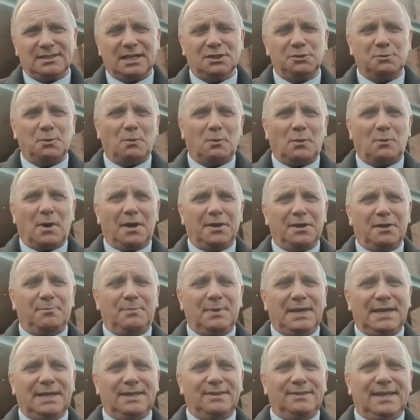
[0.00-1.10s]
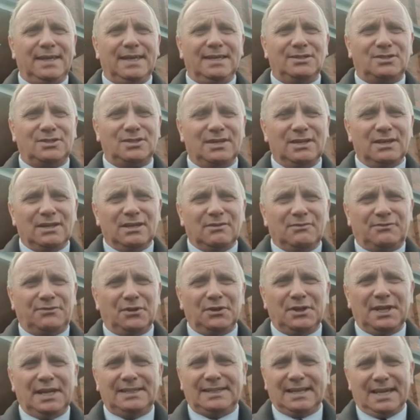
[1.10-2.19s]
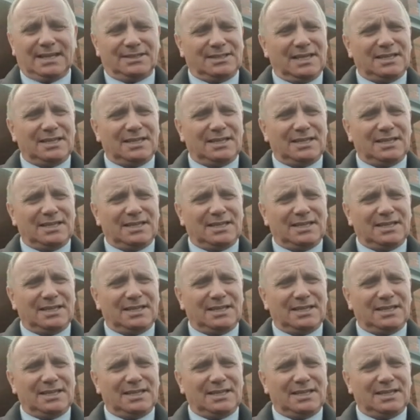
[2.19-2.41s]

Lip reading: That's what we want to be in these funny days.